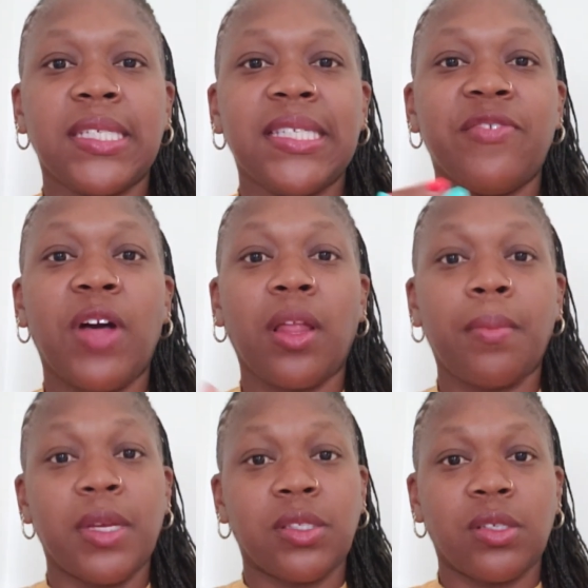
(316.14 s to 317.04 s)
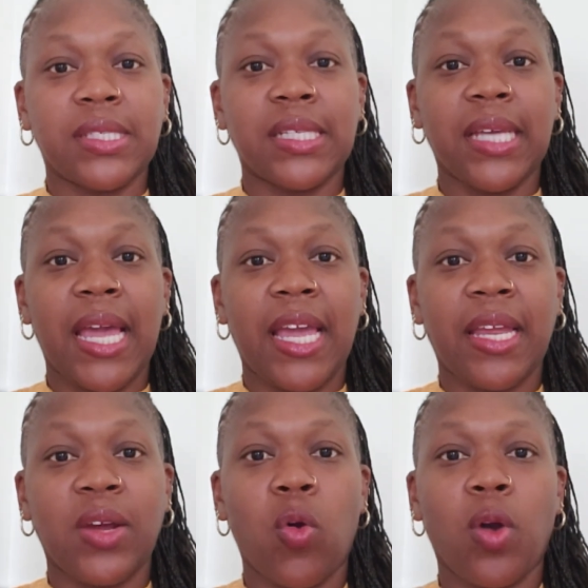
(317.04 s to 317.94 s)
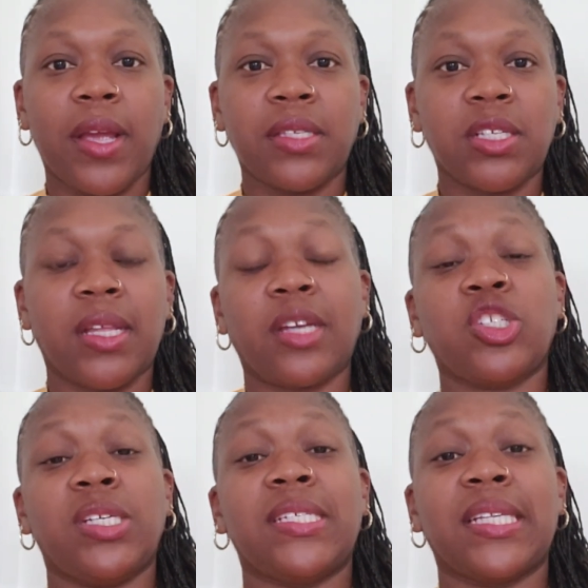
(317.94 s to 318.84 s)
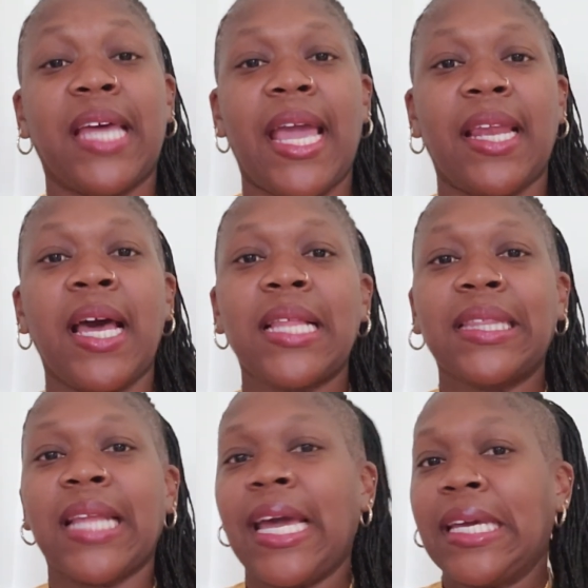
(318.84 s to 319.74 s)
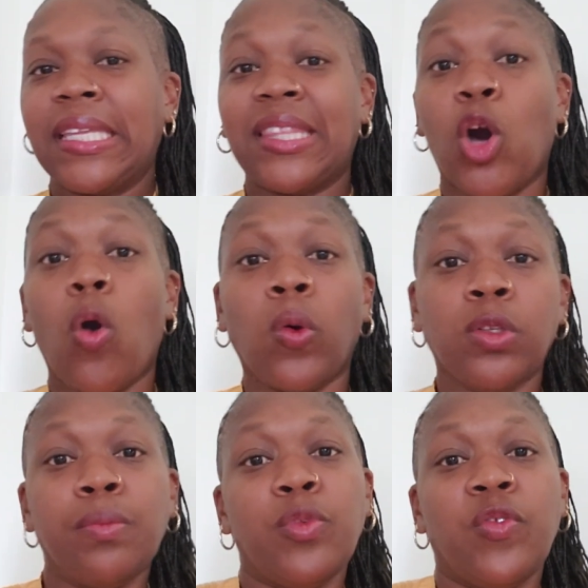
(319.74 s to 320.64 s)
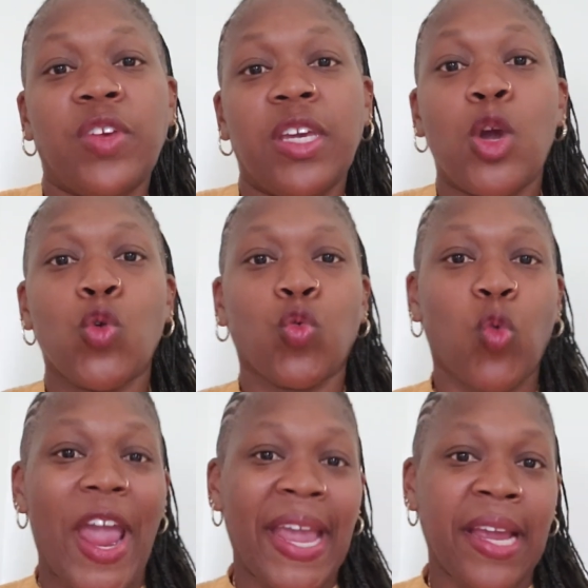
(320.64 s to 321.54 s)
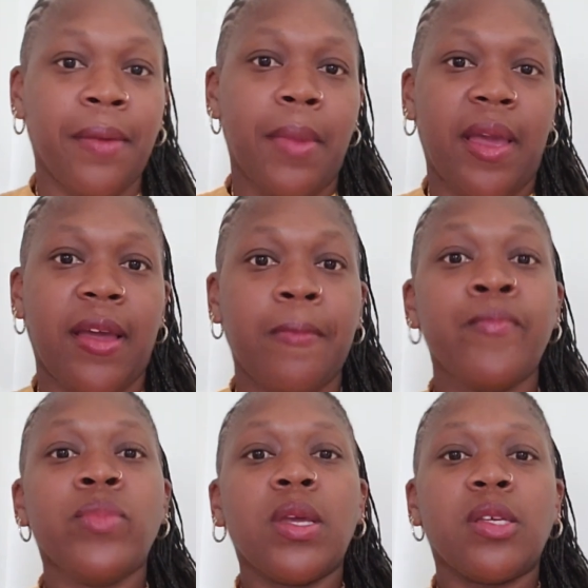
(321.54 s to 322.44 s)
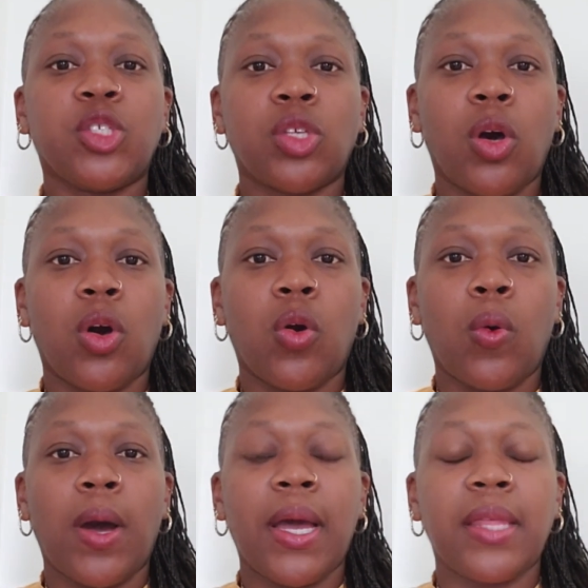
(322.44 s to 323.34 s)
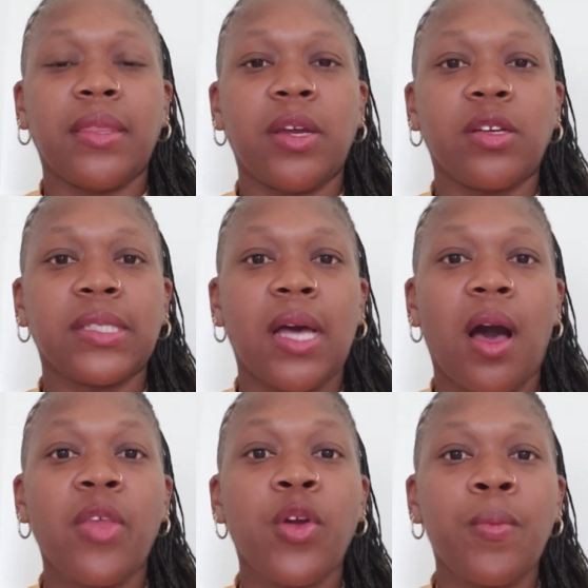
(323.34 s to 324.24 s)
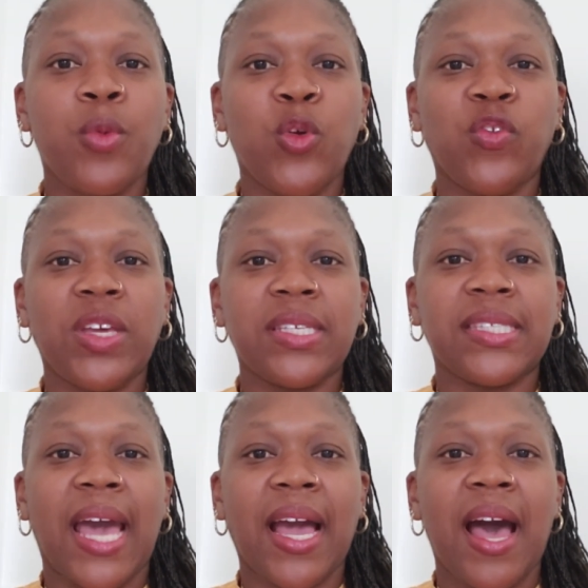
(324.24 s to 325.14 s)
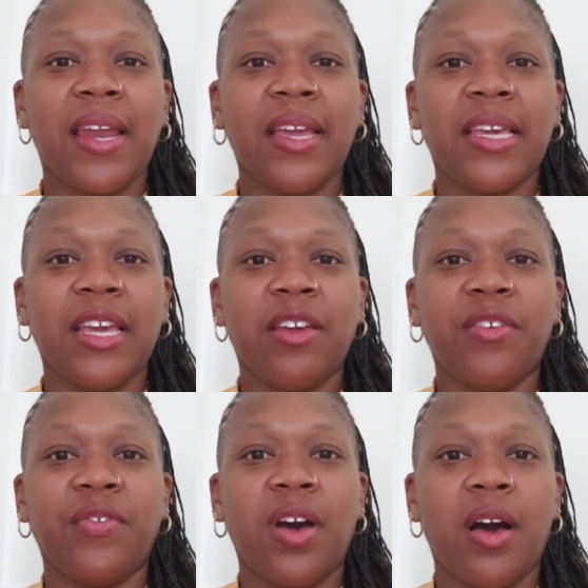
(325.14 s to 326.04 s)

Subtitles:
developmental delayed or intellectually delayed, like the old movie Rain Man. So there's other movies that kind of give